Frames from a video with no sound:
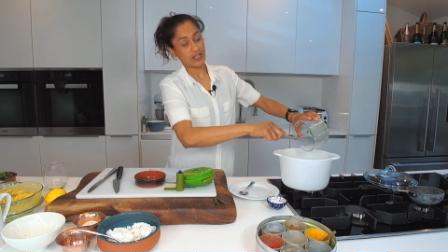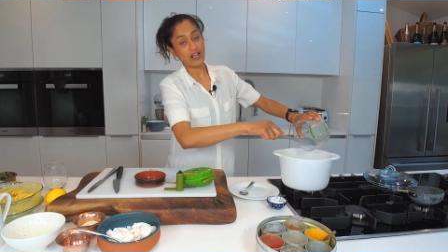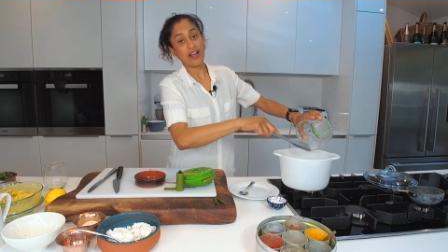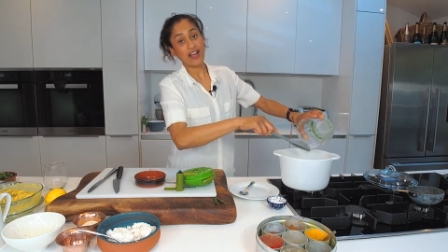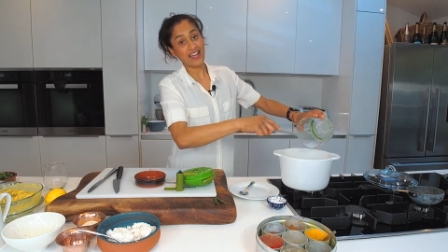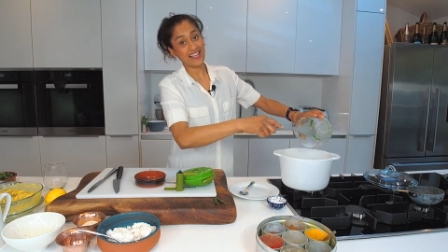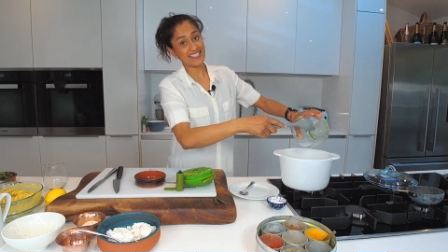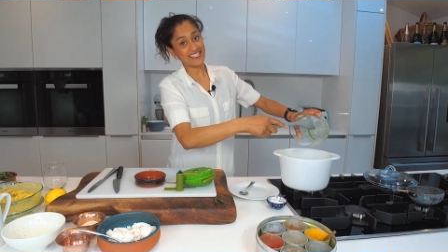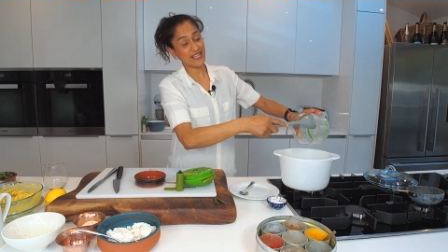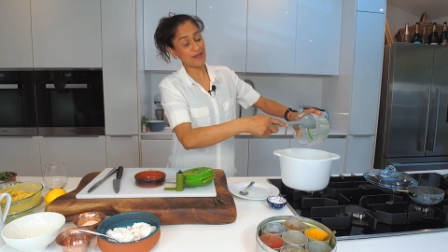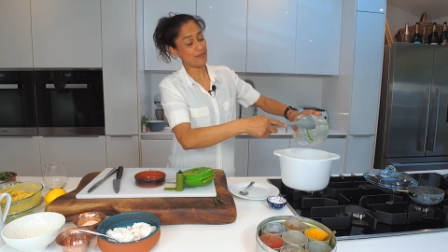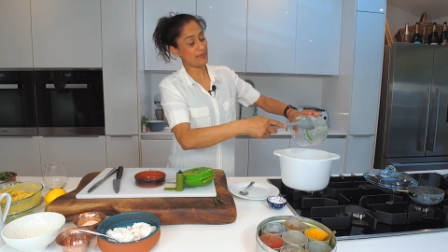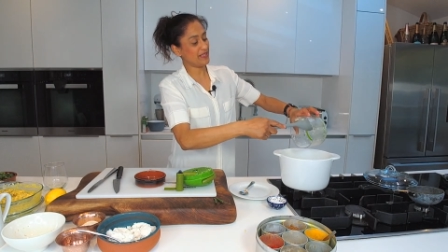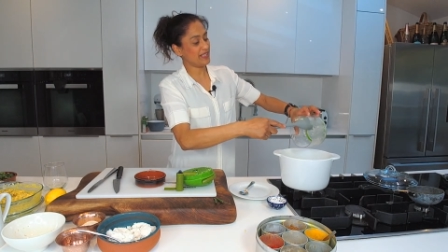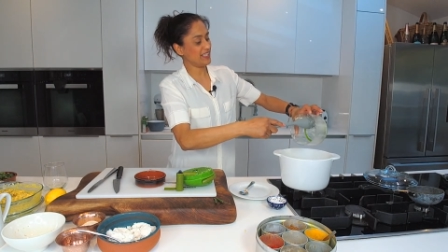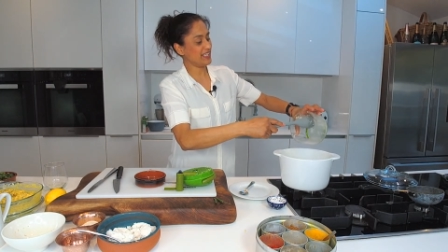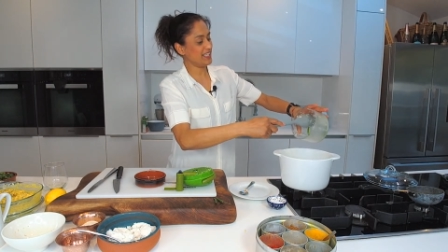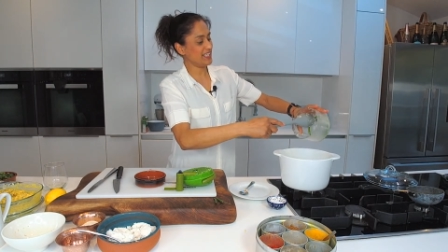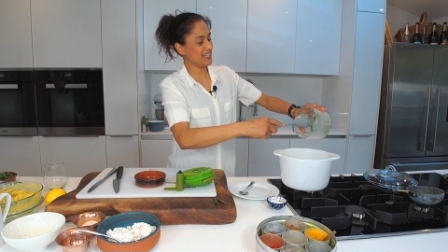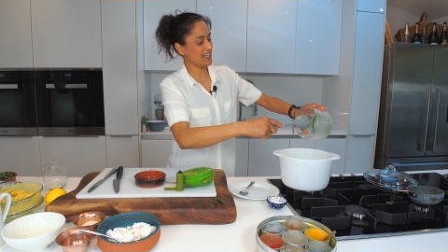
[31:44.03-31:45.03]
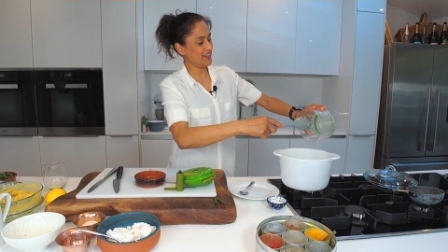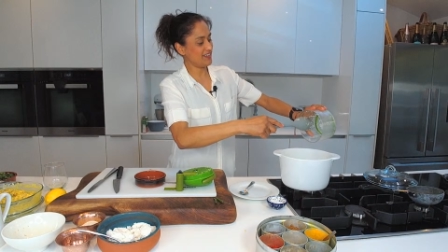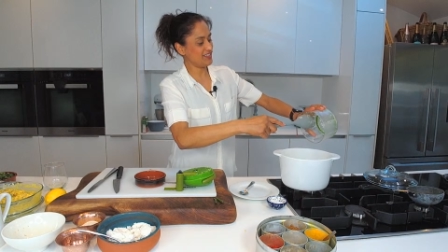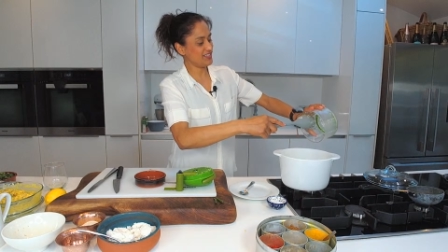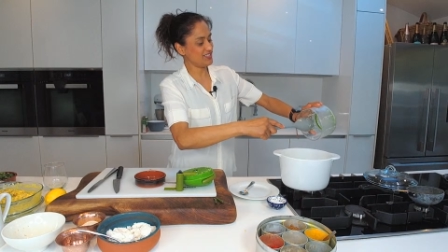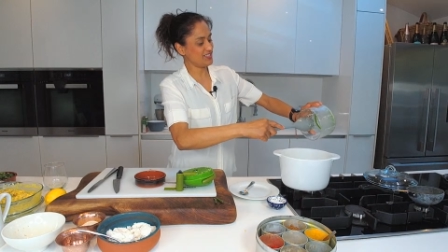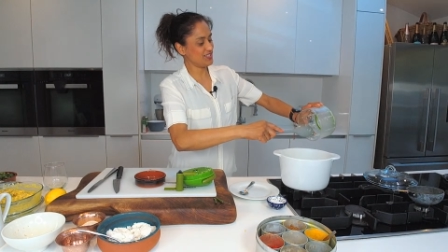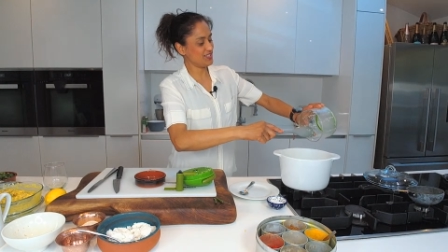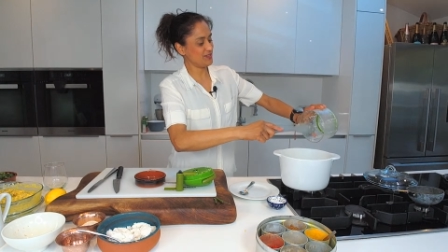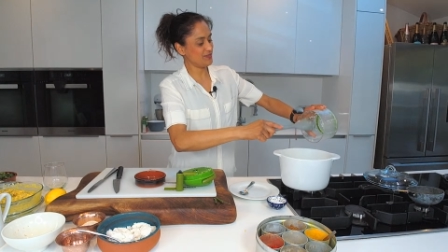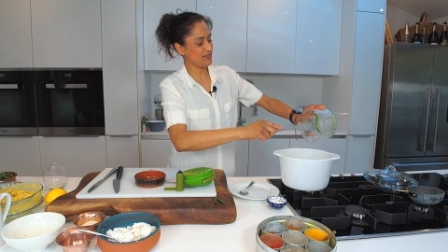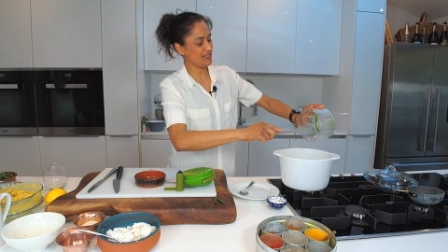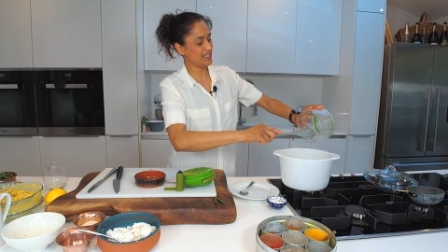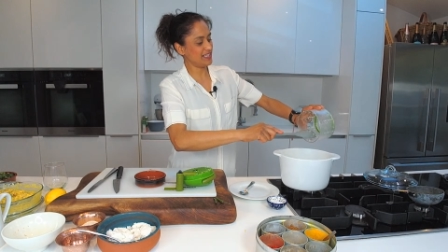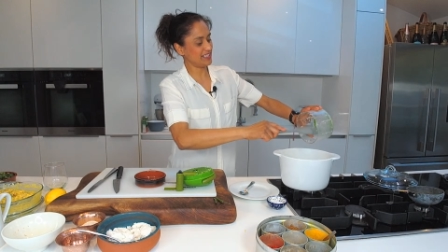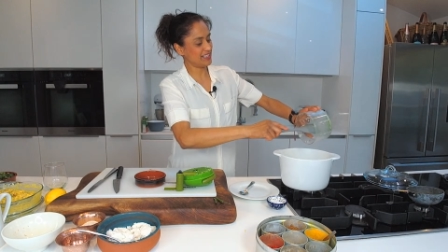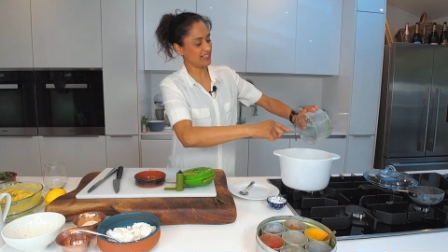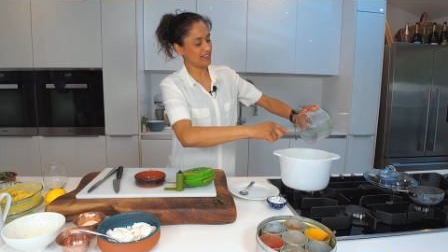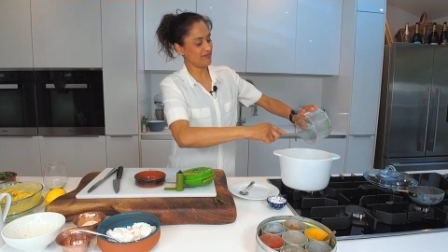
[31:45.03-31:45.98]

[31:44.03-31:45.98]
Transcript: Hi Debbie, how you doing?